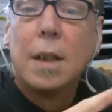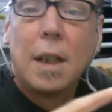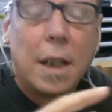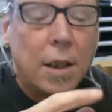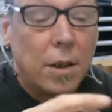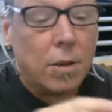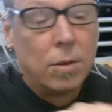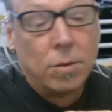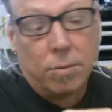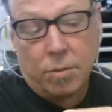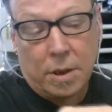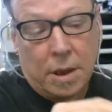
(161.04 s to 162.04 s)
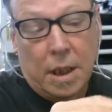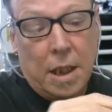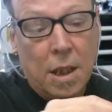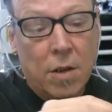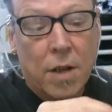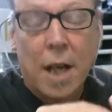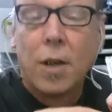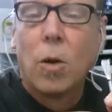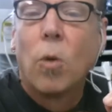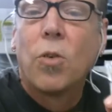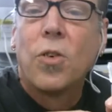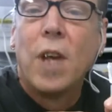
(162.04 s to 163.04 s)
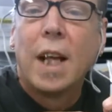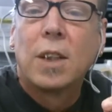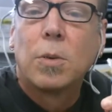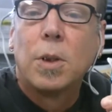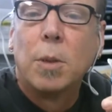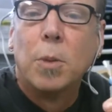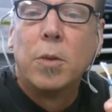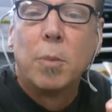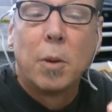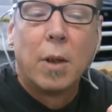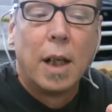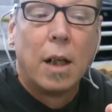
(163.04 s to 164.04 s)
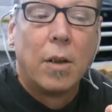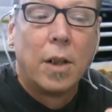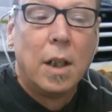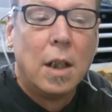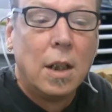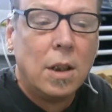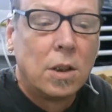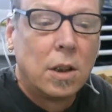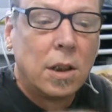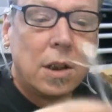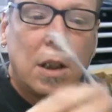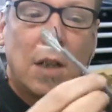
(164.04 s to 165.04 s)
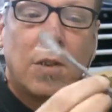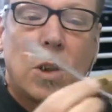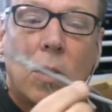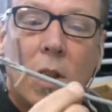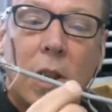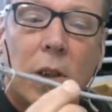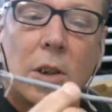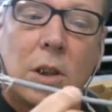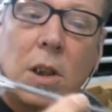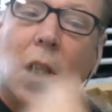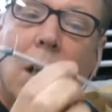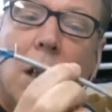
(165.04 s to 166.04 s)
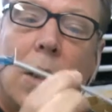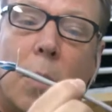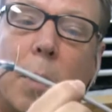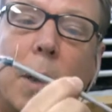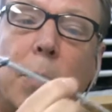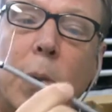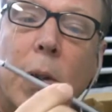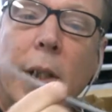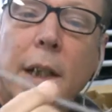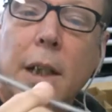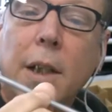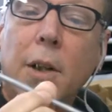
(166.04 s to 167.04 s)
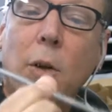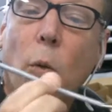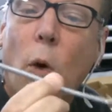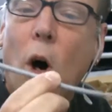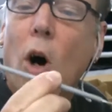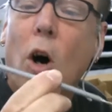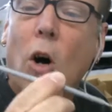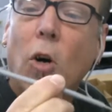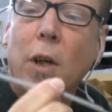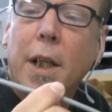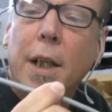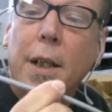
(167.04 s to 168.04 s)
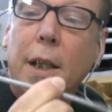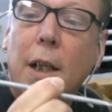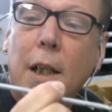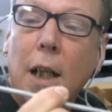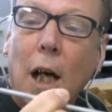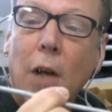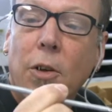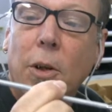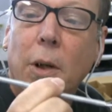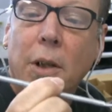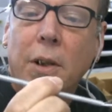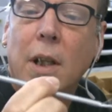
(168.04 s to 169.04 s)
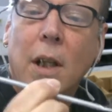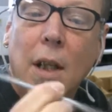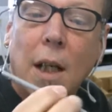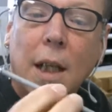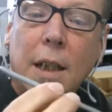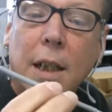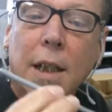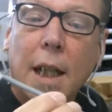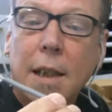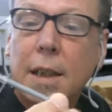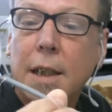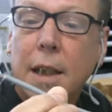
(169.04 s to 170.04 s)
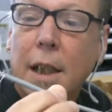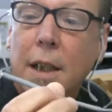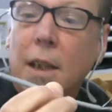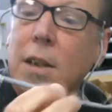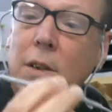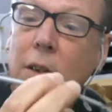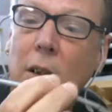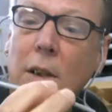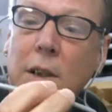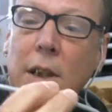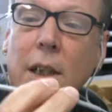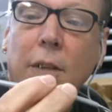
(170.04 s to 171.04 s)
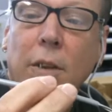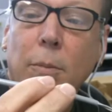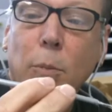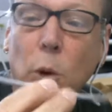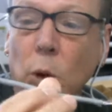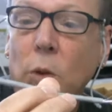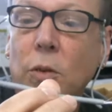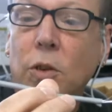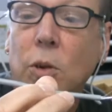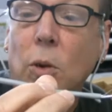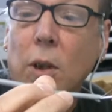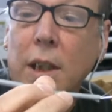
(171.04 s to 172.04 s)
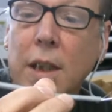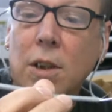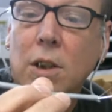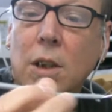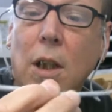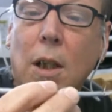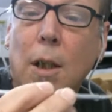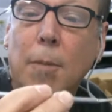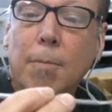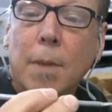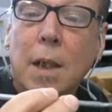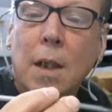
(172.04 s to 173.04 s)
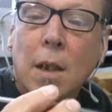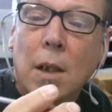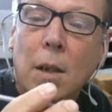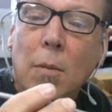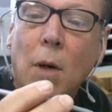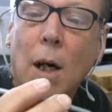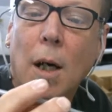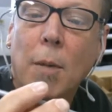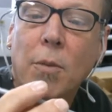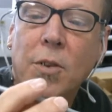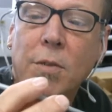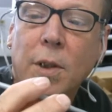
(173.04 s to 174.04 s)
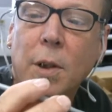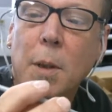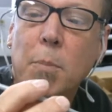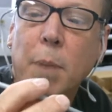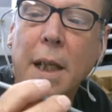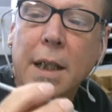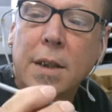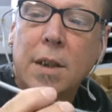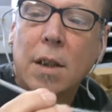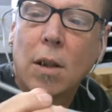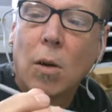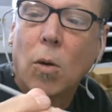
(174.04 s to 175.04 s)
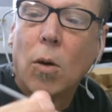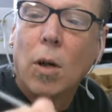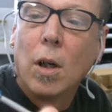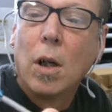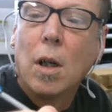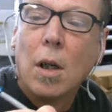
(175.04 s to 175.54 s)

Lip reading: And you can hear that in old snakes when you move them around. So this stuff is only used to be put in the wall in a conduit and connected in it, as long as it never moves or gets severely bent or